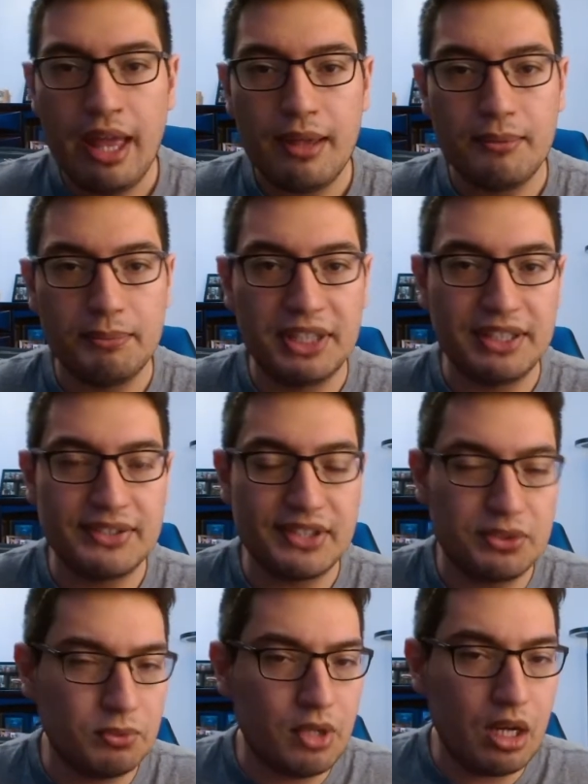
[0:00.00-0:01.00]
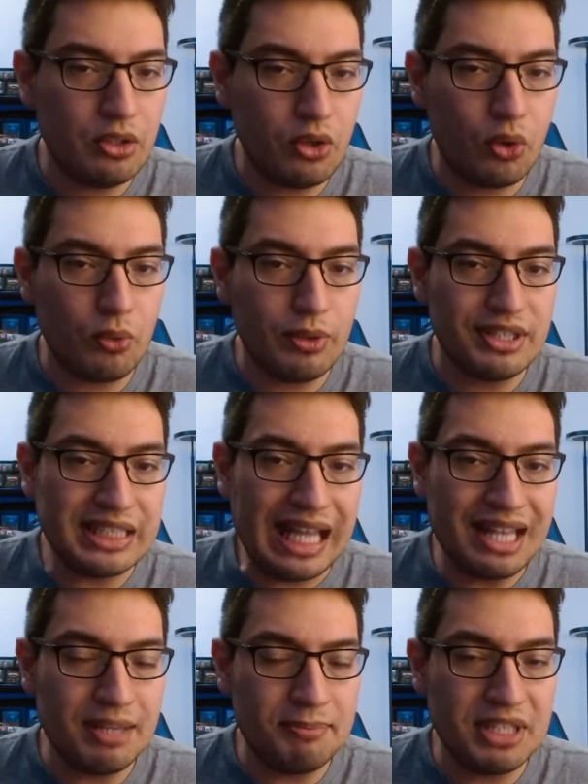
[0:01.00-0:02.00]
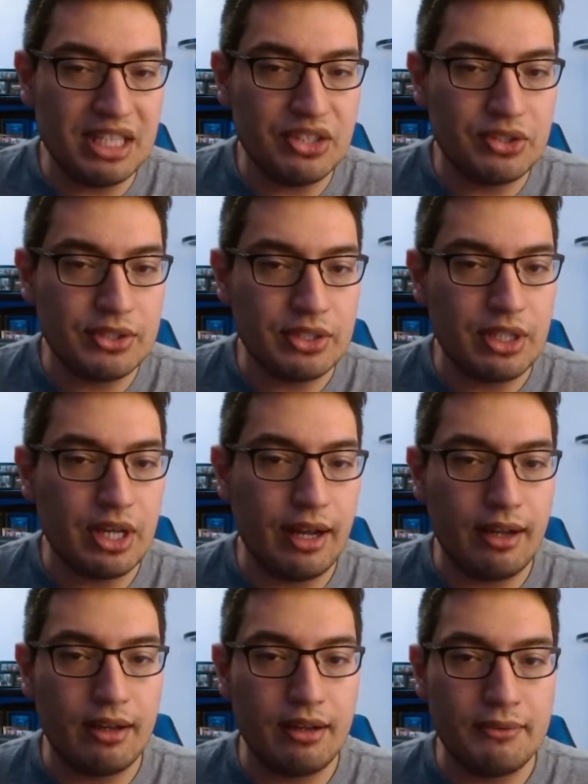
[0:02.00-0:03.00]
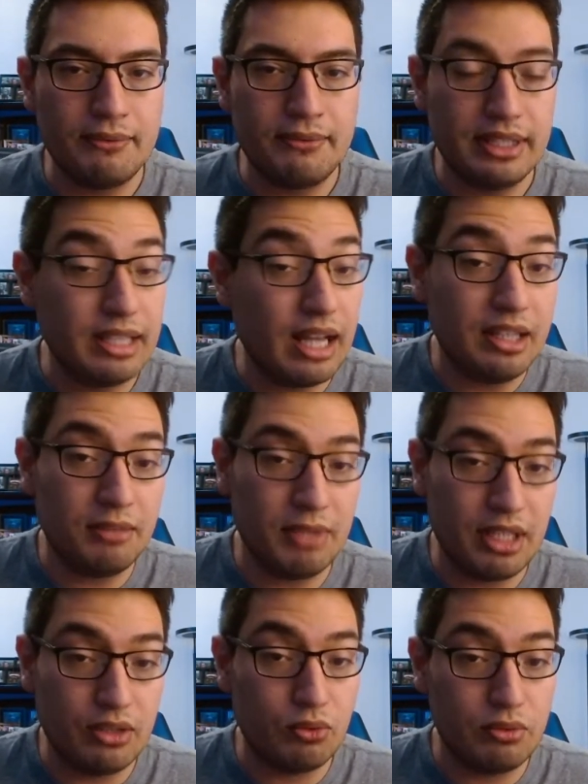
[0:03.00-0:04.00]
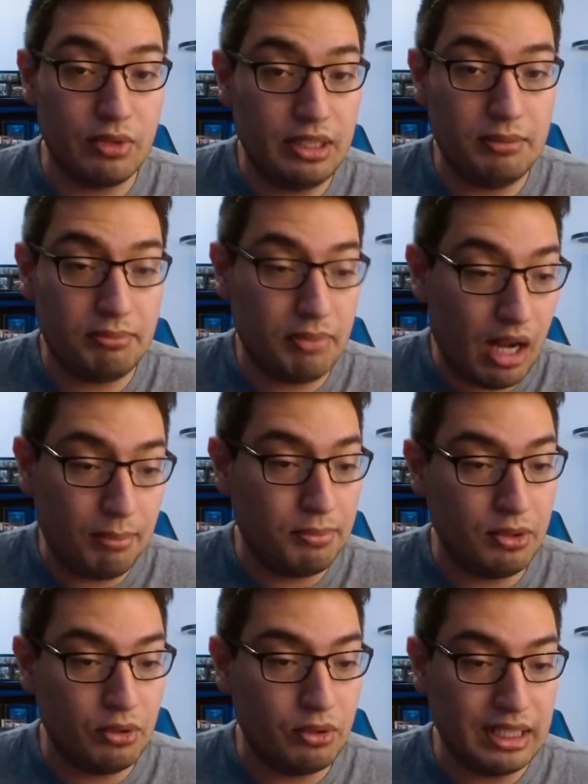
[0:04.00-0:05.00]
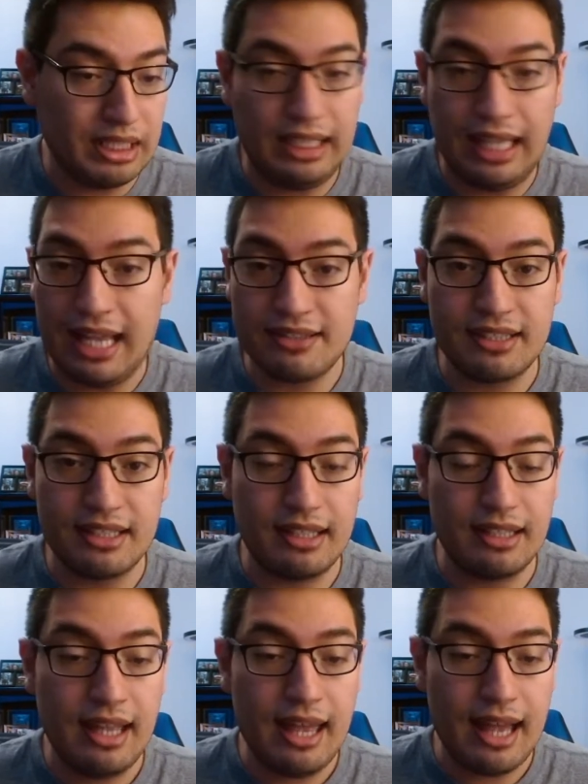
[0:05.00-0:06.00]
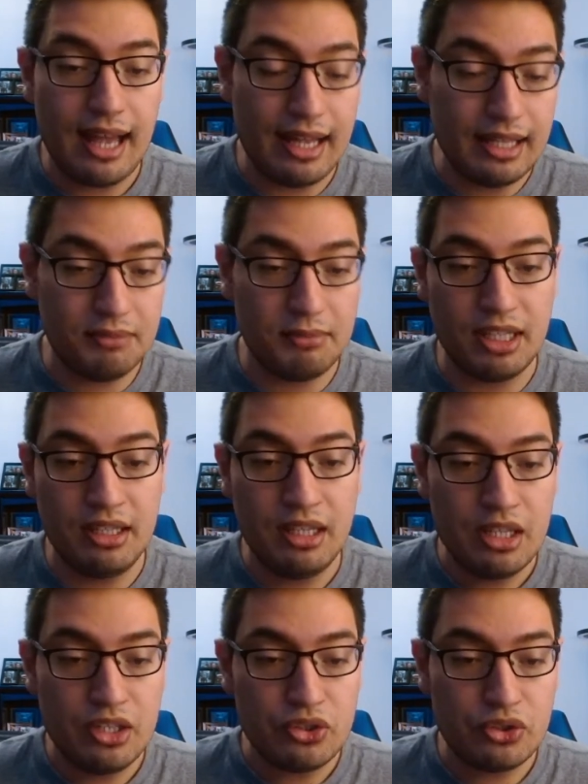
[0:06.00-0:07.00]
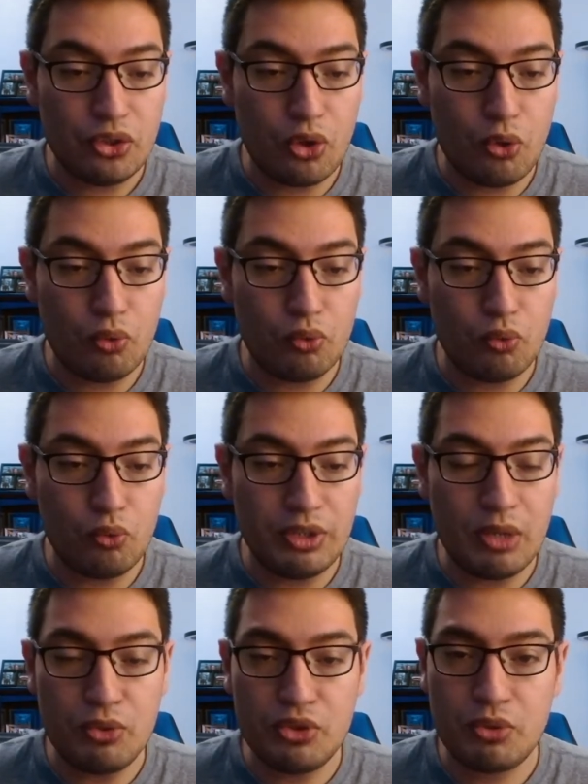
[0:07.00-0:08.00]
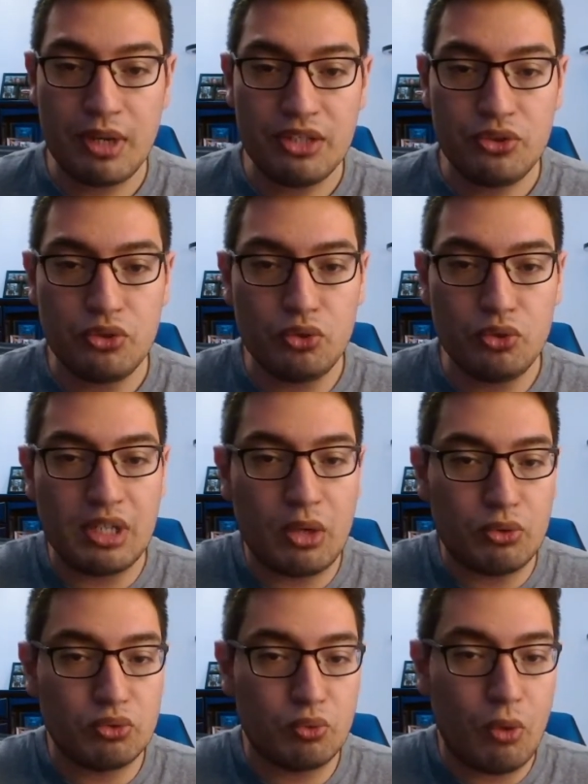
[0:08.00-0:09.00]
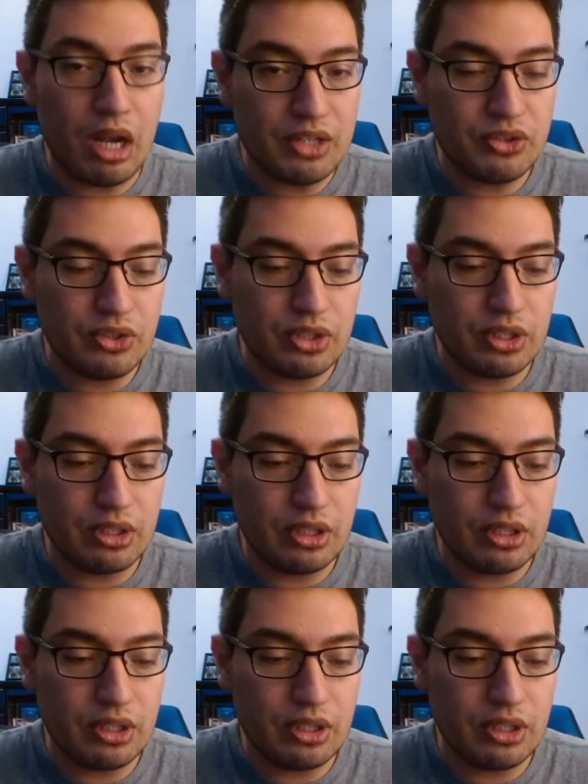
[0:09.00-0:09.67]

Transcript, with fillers: because as we all know, it's an adaptation of an anime, a really popular and classic anime. So what I was trying to do when I was watching